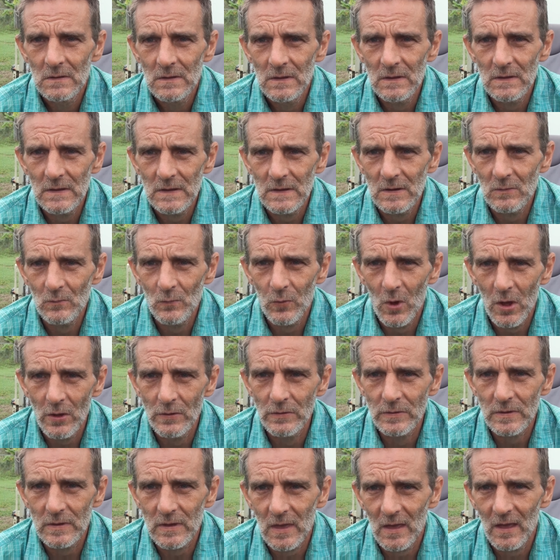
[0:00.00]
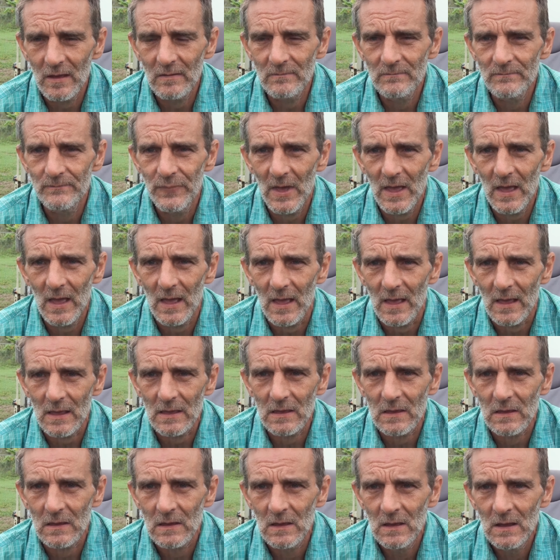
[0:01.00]
It won't come
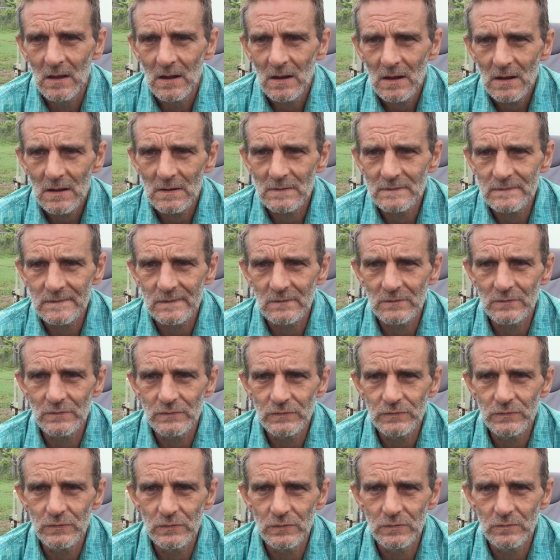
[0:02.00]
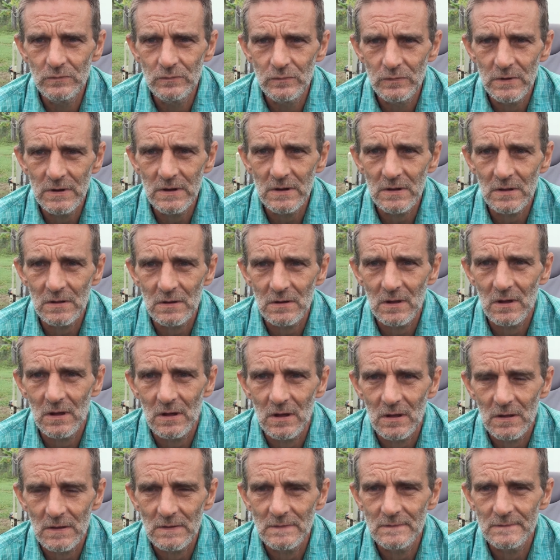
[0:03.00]
back until you
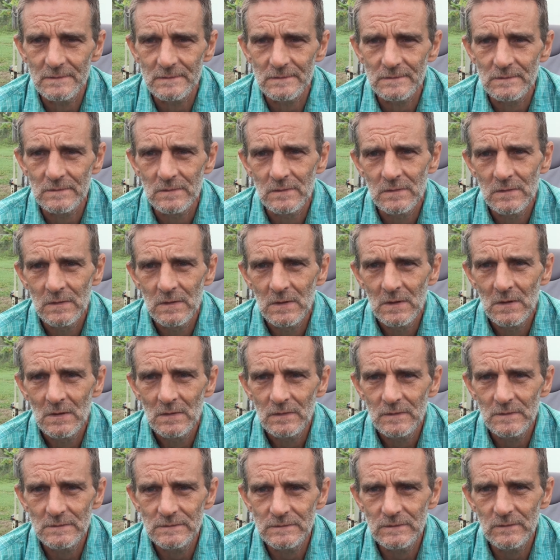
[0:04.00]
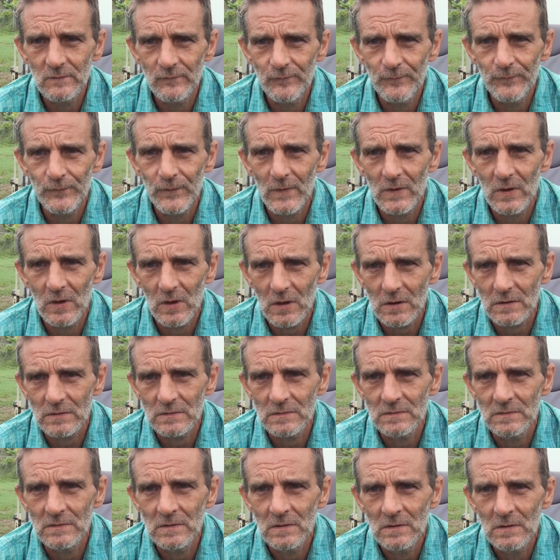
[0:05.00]
realize that you've
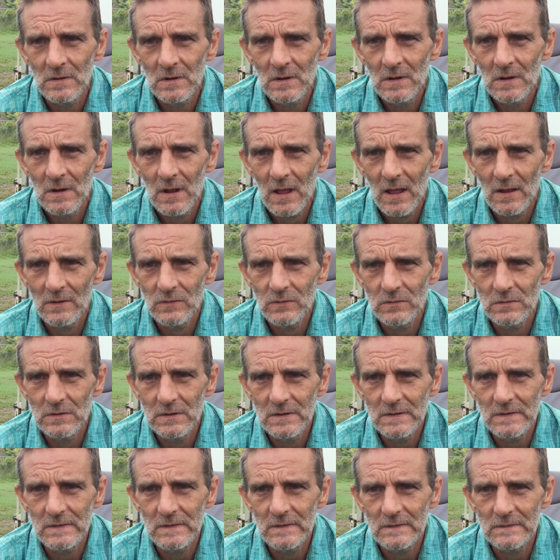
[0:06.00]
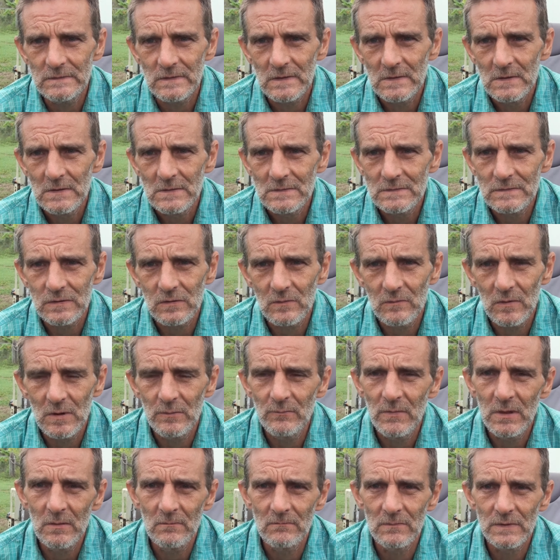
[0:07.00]
forgotten and you need to
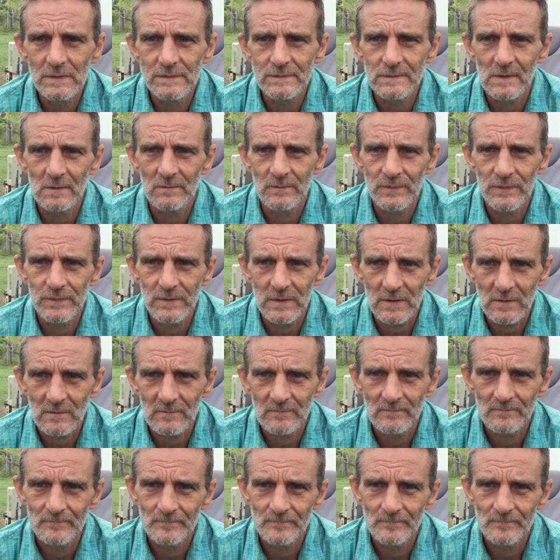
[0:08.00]
remember something.